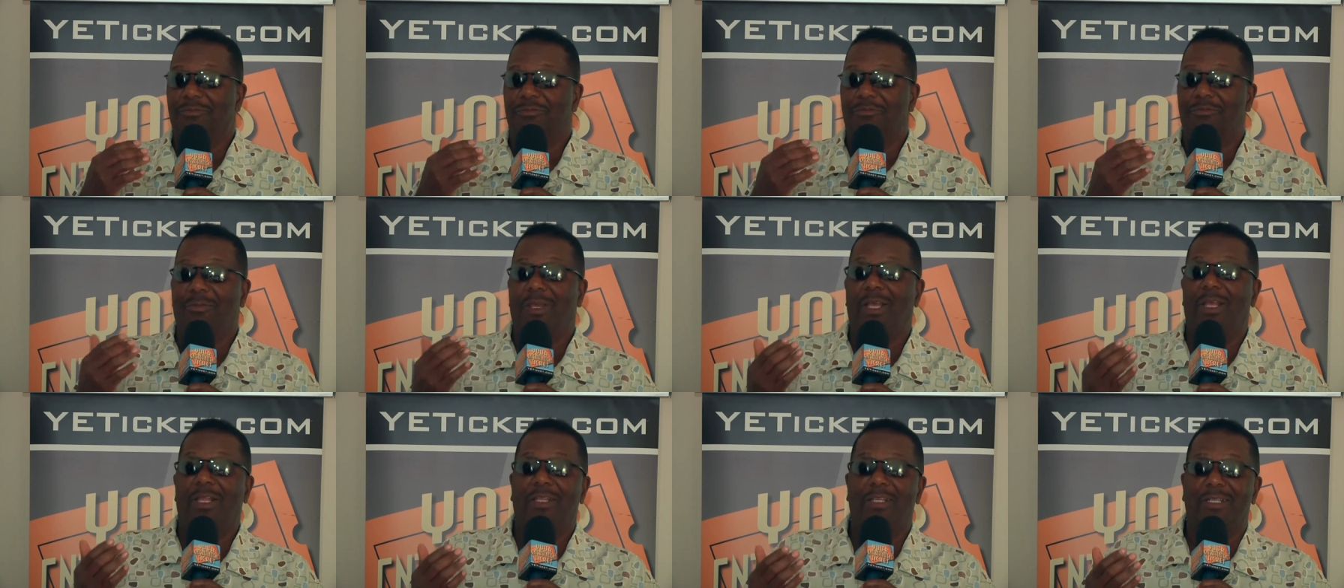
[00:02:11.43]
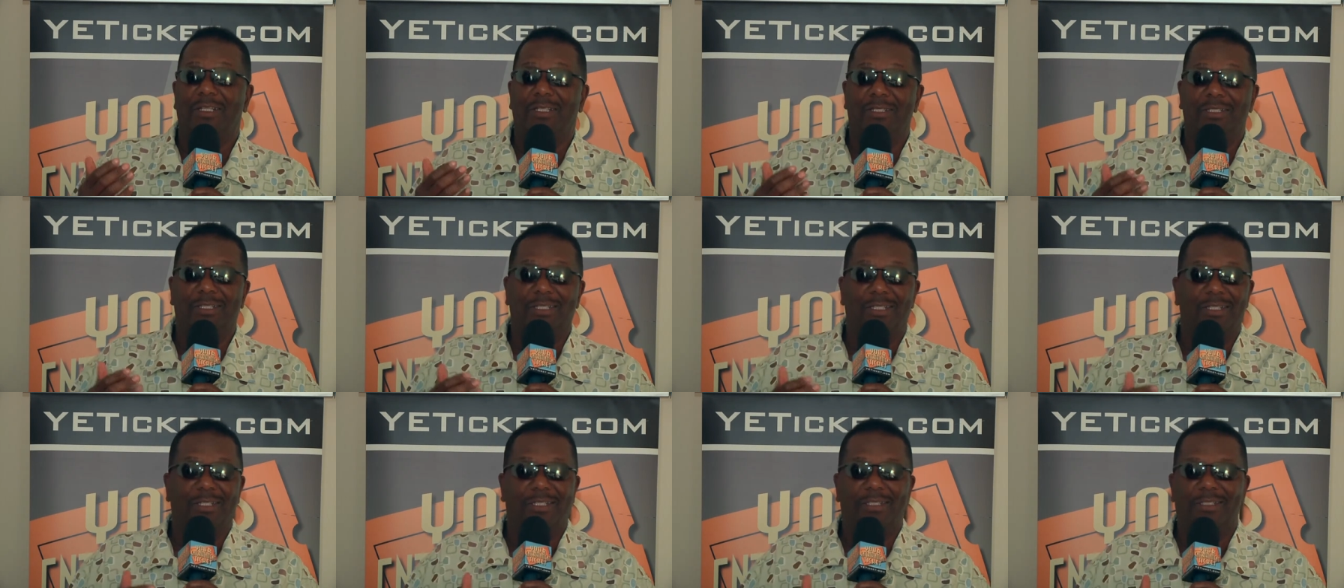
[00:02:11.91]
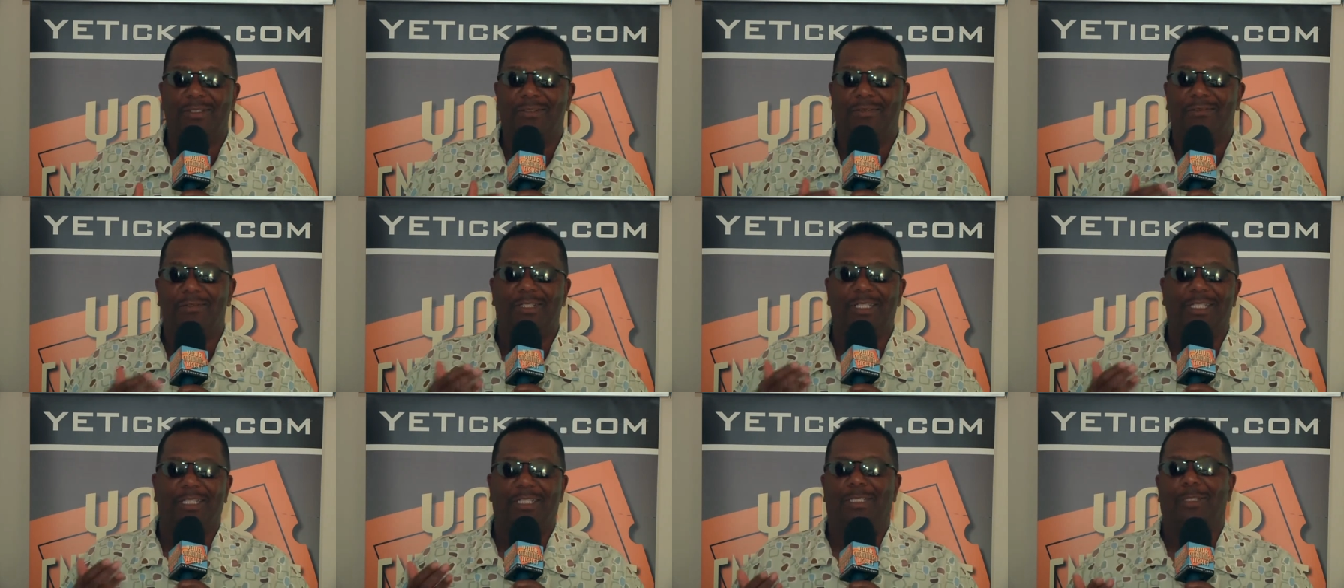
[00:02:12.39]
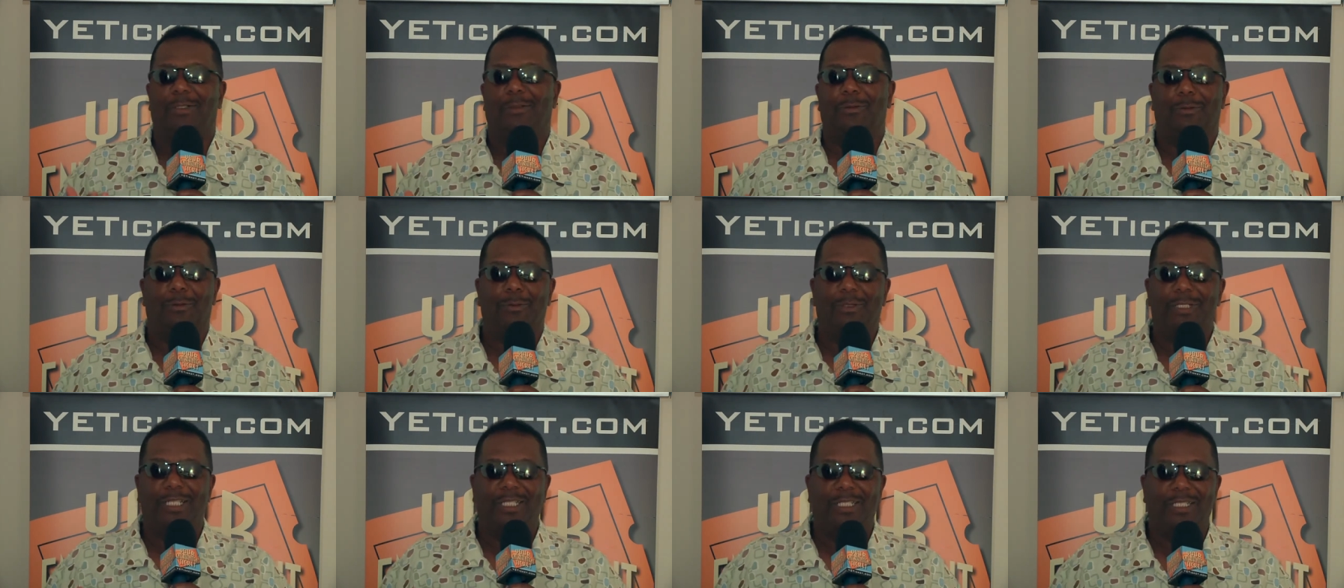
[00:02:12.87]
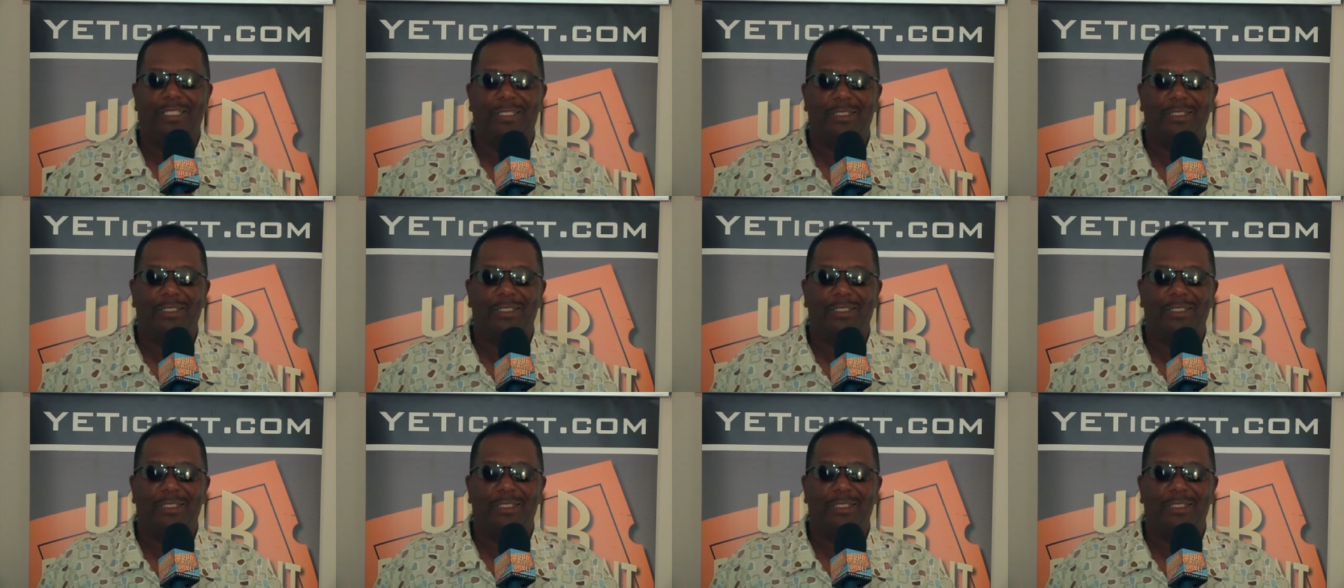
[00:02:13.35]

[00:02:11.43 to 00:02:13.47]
mailings, you know, you really don't win it.